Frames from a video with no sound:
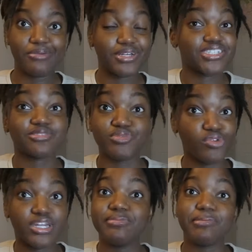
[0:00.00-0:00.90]
I just be
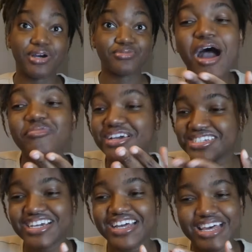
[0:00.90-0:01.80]
running my mouth. I'm
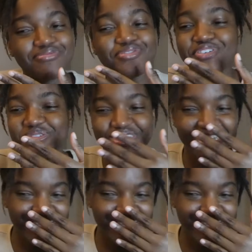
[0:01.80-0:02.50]
actually kind of having fun with this